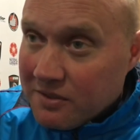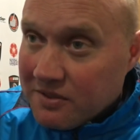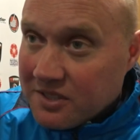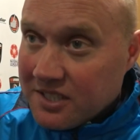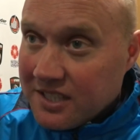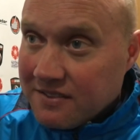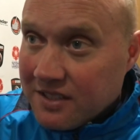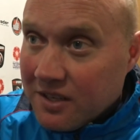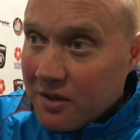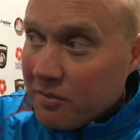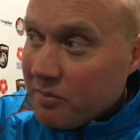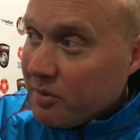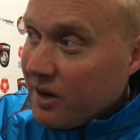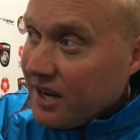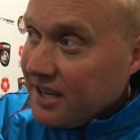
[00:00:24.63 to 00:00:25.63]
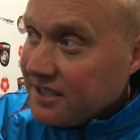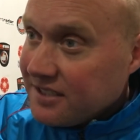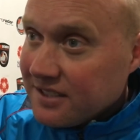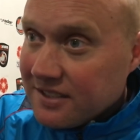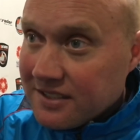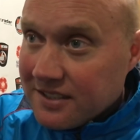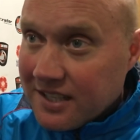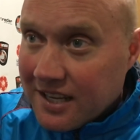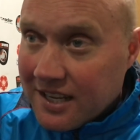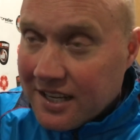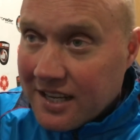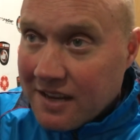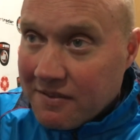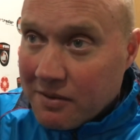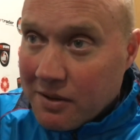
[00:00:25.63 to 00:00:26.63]
we received a lot of praise, and
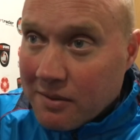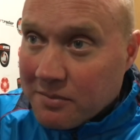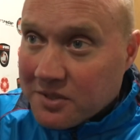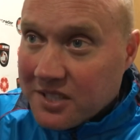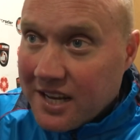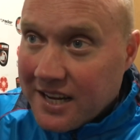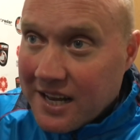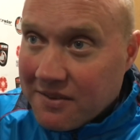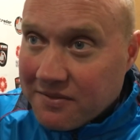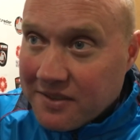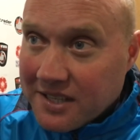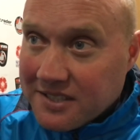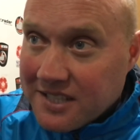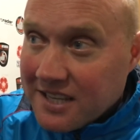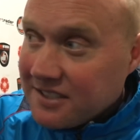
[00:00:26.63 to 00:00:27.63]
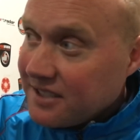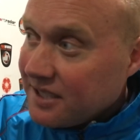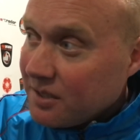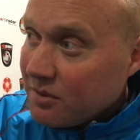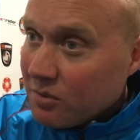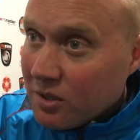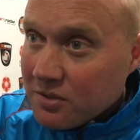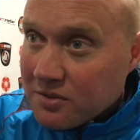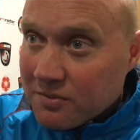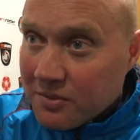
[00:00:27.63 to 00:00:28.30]
everyone was saying how fantastic it was,